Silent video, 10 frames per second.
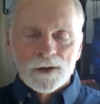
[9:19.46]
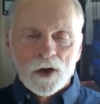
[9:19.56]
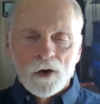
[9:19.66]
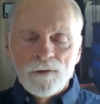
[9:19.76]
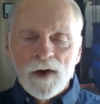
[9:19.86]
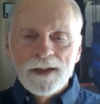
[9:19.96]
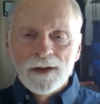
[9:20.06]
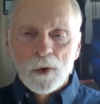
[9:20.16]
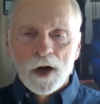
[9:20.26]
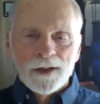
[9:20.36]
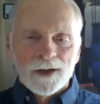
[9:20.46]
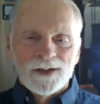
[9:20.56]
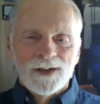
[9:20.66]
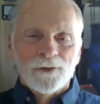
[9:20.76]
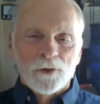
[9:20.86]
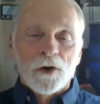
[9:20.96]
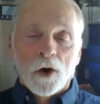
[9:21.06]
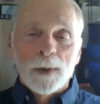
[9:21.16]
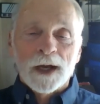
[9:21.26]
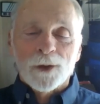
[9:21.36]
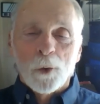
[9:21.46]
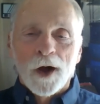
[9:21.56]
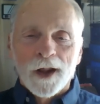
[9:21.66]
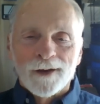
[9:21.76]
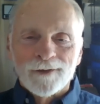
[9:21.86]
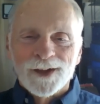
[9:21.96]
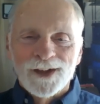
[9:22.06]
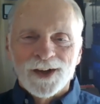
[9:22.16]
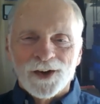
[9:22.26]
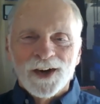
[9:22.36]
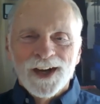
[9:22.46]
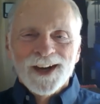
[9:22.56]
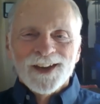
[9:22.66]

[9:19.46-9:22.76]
Go find the one, go pick the one of the two